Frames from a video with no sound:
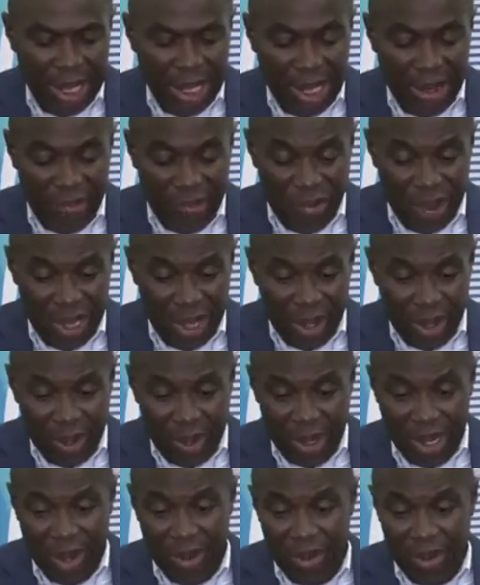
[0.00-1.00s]
that if
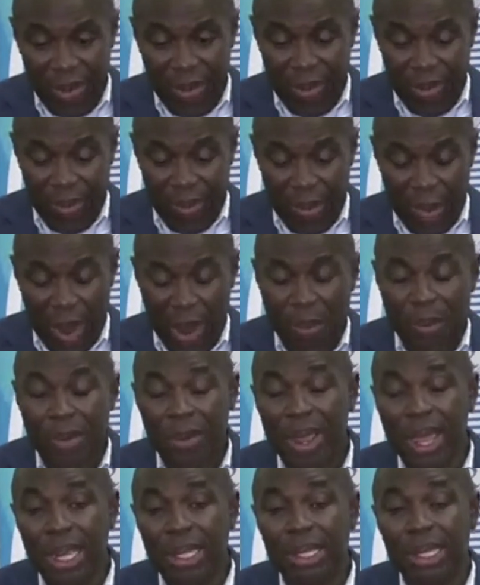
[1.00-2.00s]
we are going to
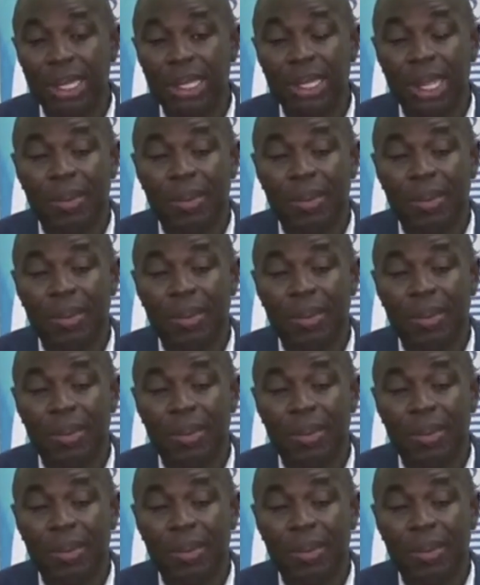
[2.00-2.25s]
operate